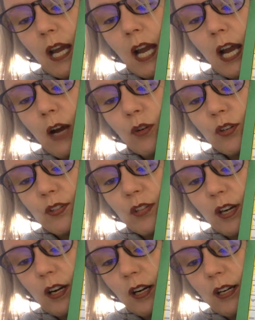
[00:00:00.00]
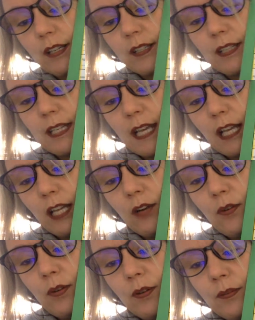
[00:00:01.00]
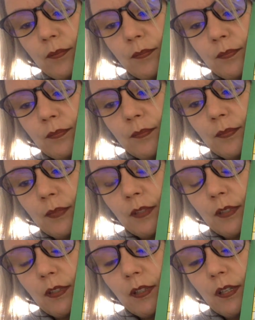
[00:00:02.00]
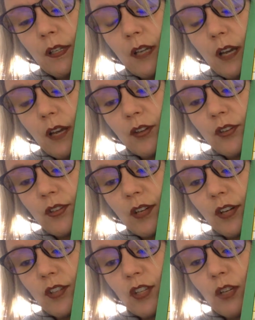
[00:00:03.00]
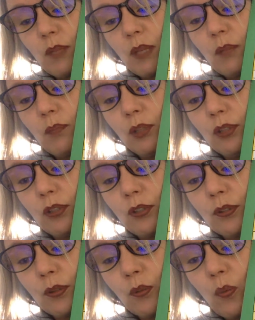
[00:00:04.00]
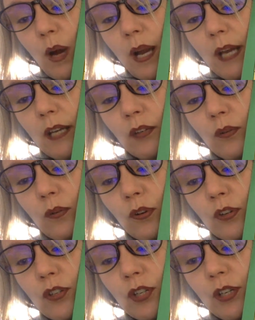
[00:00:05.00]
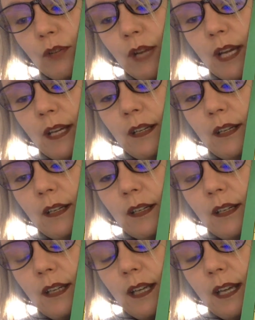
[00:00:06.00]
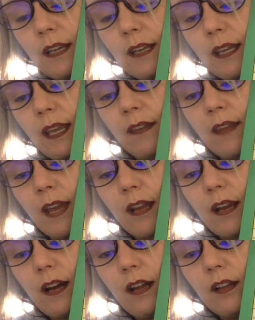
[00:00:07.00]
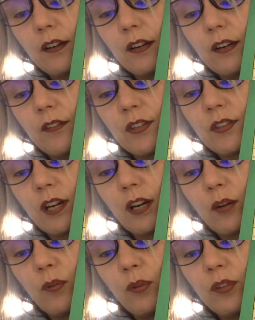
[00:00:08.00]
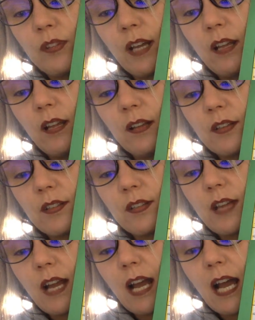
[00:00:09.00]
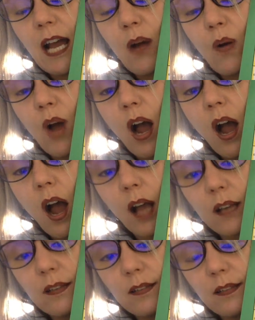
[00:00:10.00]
Our star is yellow. Other stars can be blue and white and orange and red. And again, that color of the star will tell us how hot